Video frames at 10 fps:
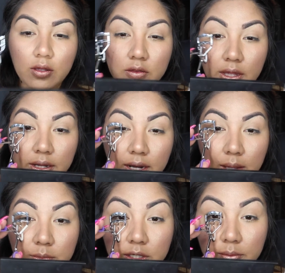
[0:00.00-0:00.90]
Then
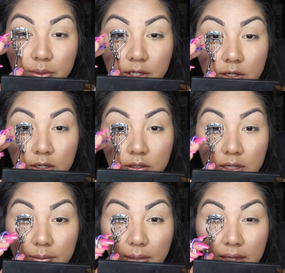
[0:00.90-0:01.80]
I'm going to be
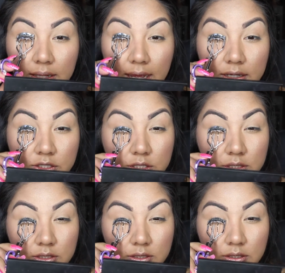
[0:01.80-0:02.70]
curling my
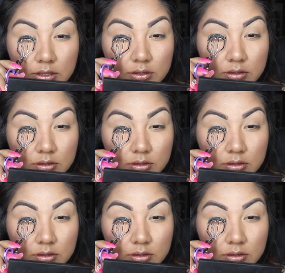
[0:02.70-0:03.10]
lashes.